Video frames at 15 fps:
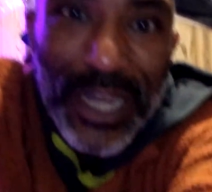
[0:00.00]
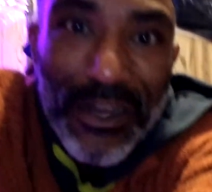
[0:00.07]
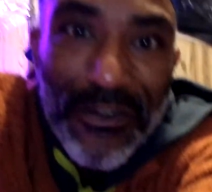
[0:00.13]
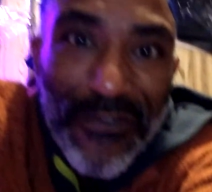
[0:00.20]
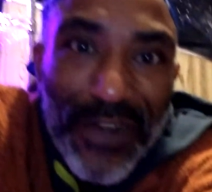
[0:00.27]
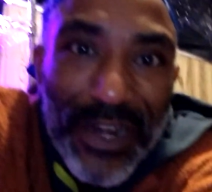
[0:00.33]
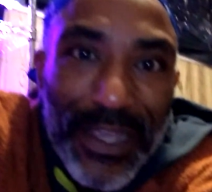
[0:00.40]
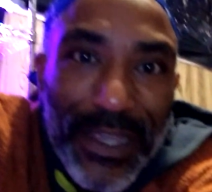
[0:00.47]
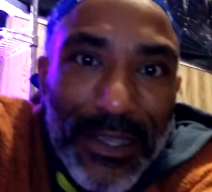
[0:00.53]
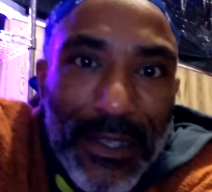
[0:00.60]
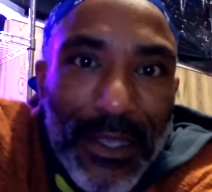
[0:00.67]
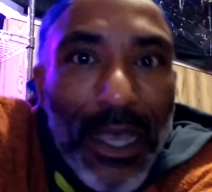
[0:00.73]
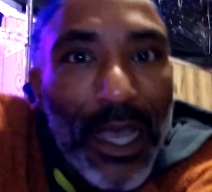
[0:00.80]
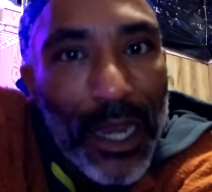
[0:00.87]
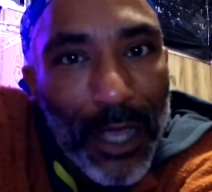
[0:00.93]
carefully.
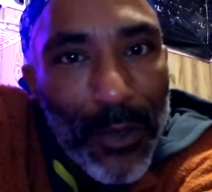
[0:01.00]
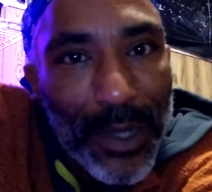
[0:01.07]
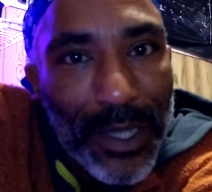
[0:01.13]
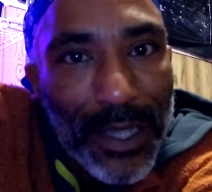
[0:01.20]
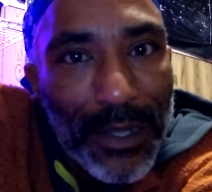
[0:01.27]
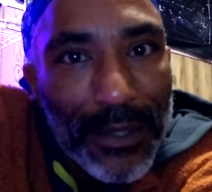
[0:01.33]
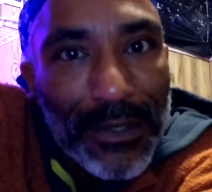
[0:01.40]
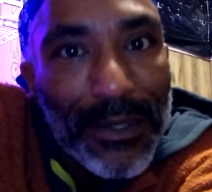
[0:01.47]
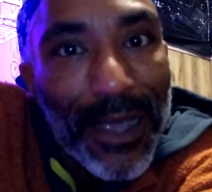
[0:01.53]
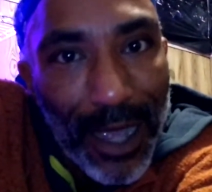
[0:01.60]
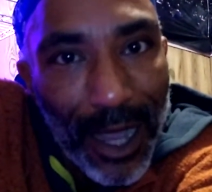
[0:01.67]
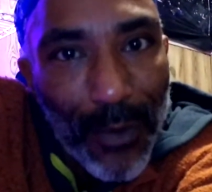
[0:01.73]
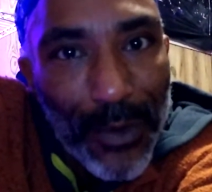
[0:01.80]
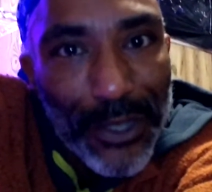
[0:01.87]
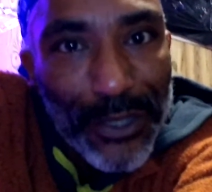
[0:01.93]
Hello again.
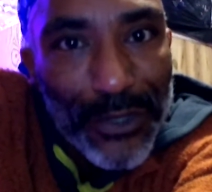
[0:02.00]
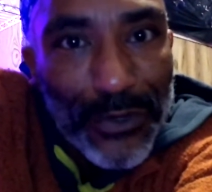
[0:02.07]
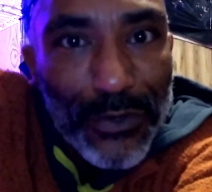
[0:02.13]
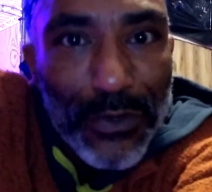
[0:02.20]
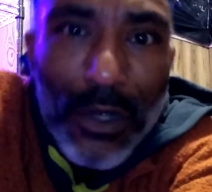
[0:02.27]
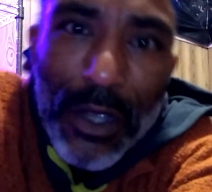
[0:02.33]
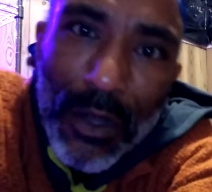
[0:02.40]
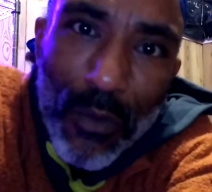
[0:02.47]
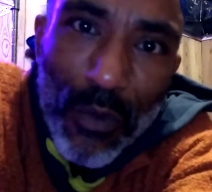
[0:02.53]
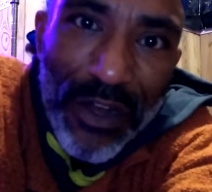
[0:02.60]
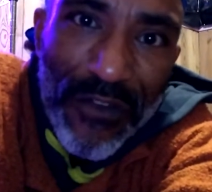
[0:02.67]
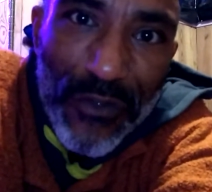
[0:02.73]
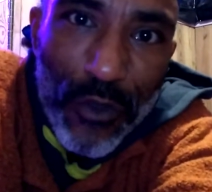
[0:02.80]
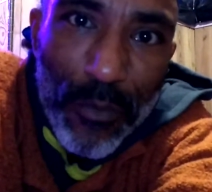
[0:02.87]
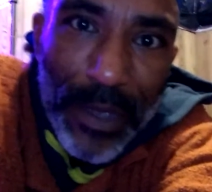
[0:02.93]
How are you?
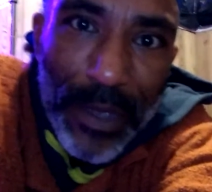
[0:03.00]
Where have you